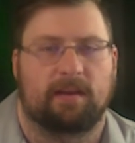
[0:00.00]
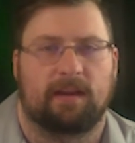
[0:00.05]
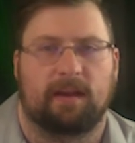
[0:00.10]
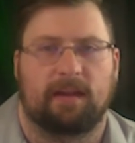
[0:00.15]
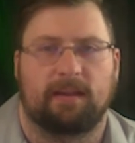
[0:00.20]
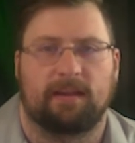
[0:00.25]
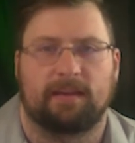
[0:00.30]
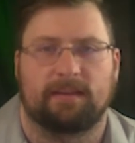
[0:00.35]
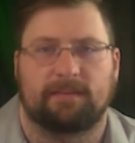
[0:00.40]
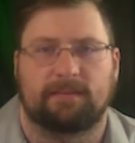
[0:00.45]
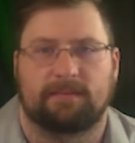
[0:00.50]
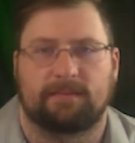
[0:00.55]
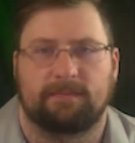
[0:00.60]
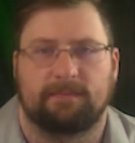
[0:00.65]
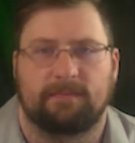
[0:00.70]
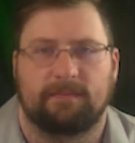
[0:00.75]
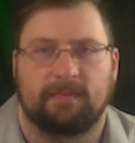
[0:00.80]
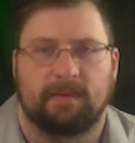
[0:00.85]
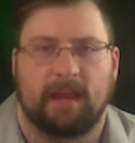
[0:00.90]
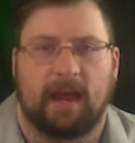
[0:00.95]
at least
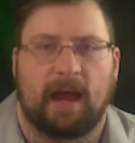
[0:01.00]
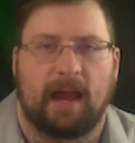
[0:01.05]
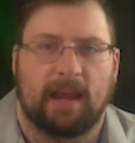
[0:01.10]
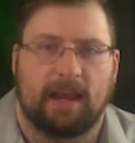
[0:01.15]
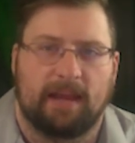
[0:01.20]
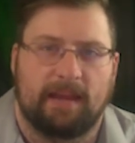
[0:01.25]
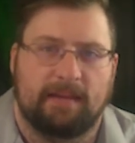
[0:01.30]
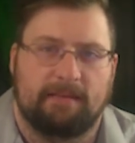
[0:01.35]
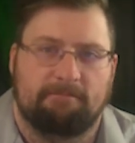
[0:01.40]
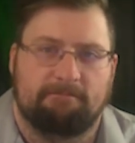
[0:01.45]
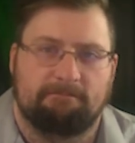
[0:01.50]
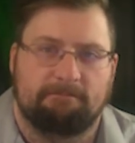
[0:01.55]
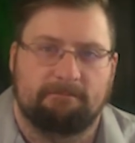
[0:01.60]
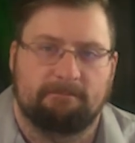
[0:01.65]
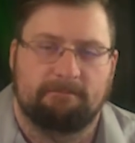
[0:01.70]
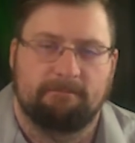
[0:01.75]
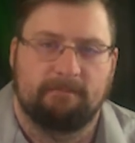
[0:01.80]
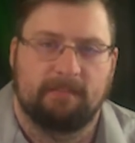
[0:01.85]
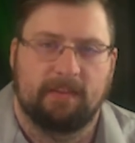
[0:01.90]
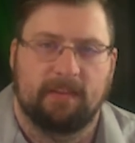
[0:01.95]
not in
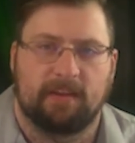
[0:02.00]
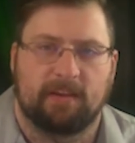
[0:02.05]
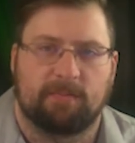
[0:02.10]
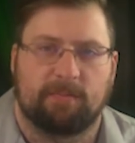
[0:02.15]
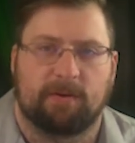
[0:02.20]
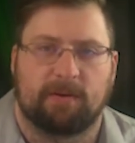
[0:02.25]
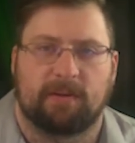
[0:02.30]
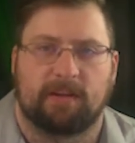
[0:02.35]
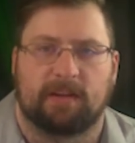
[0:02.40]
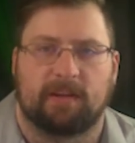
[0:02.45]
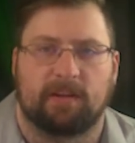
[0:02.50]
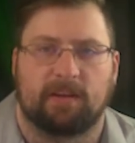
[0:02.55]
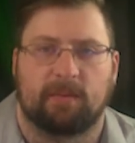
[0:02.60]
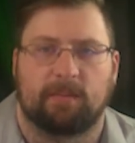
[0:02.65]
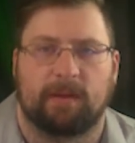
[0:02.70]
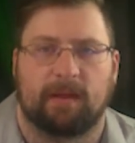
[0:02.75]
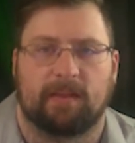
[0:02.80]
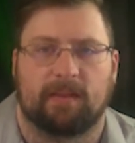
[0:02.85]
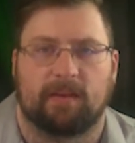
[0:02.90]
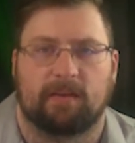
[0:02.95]
this particular
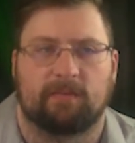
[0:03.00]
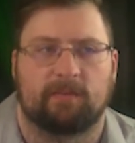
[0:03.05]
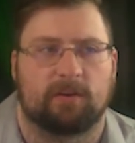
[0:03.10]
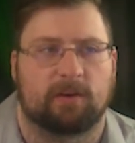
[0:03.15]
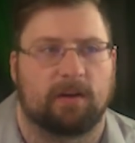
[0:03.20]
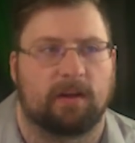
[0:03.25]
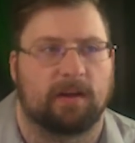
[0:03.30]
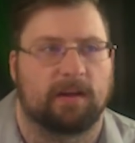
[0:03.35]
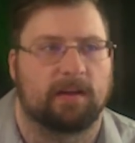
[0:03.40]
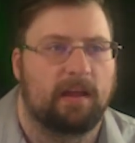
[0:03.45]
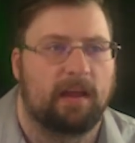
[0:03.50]
method of drawing.